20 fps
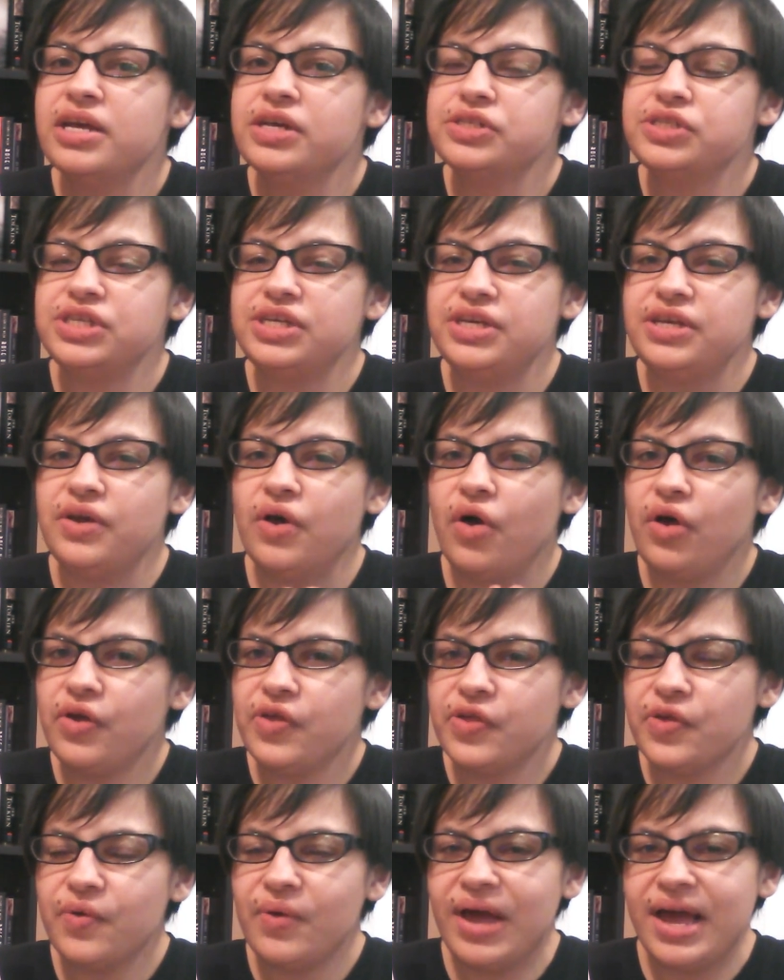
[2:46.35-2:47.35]
She
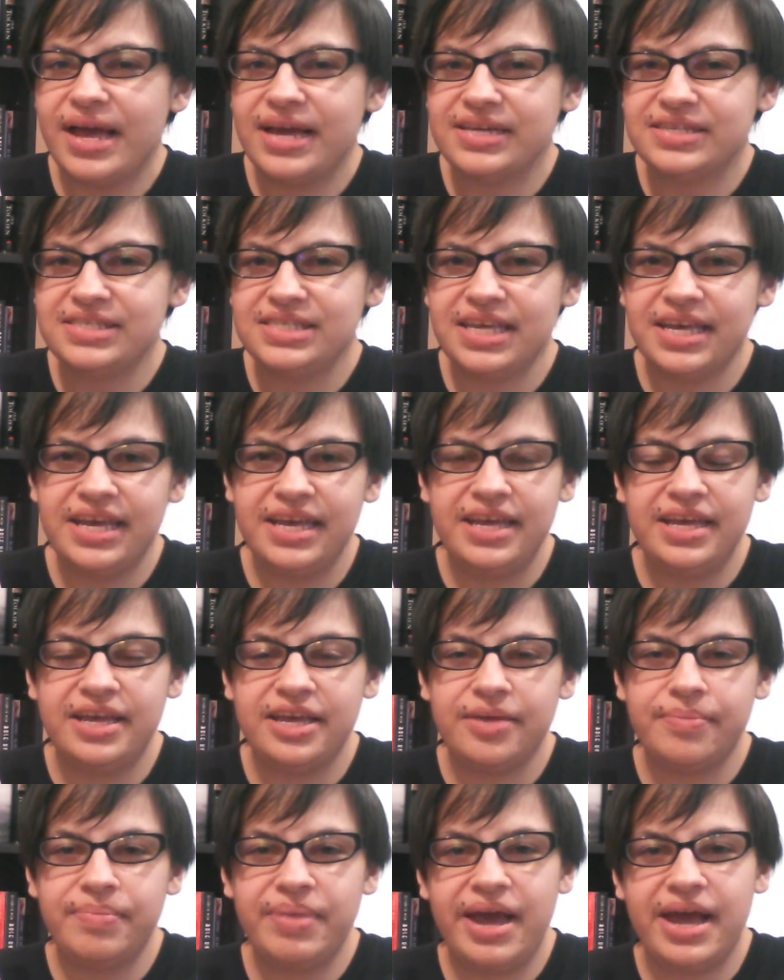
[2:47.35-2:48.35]
also has a
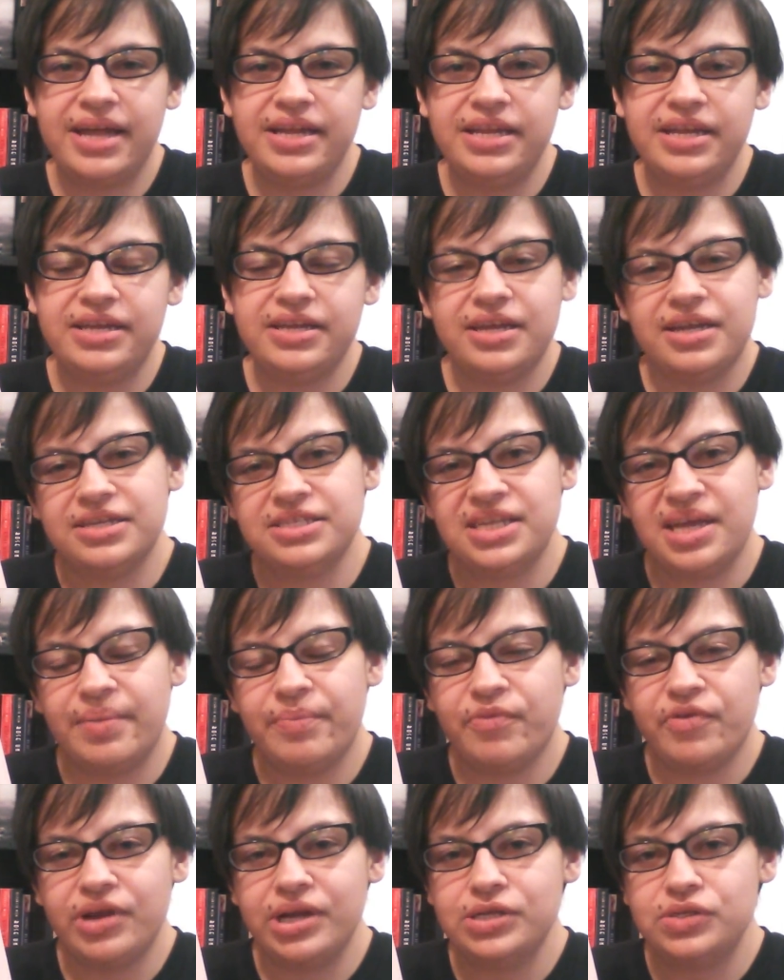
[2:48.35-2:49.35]
companion
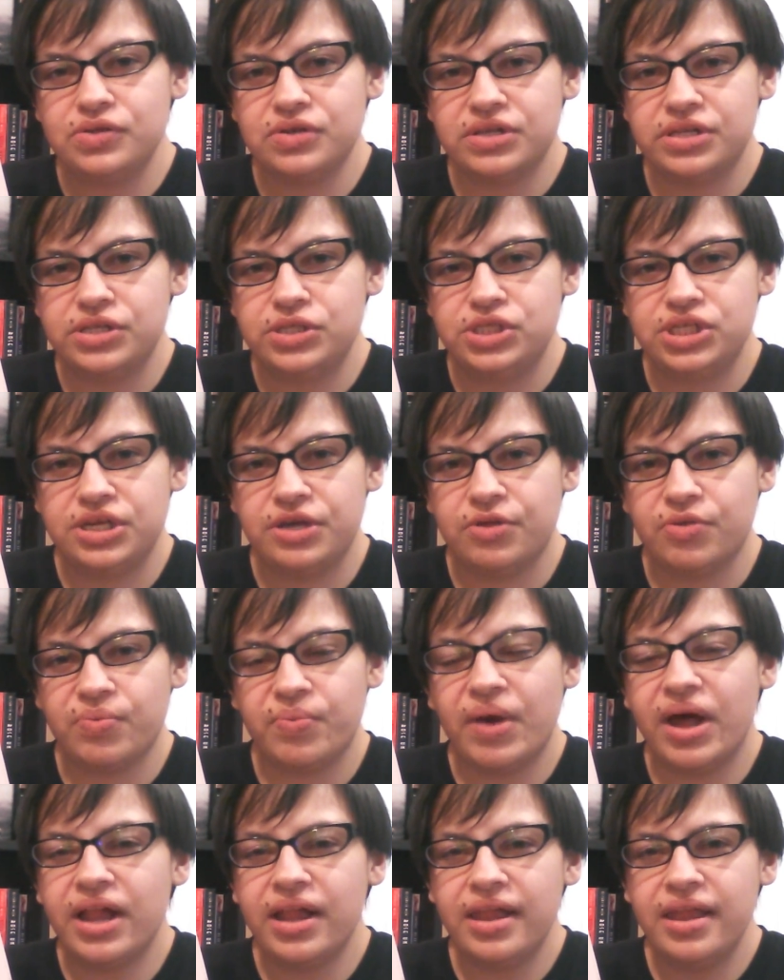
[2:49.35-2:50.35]
contemporary trilogy as
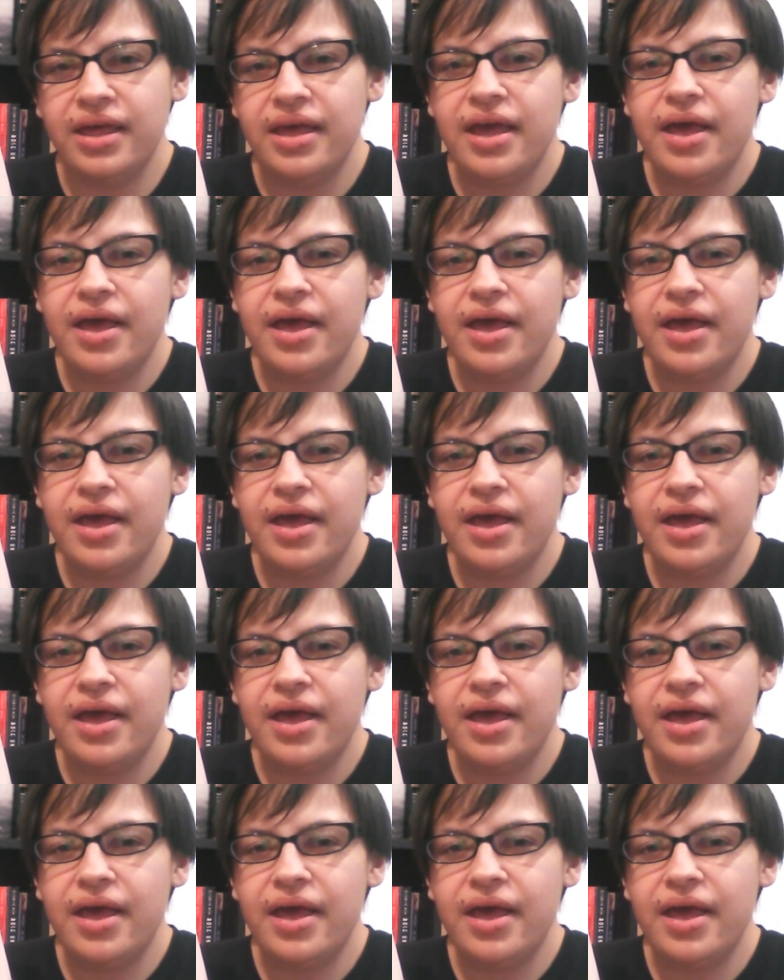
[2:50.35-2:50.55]
well,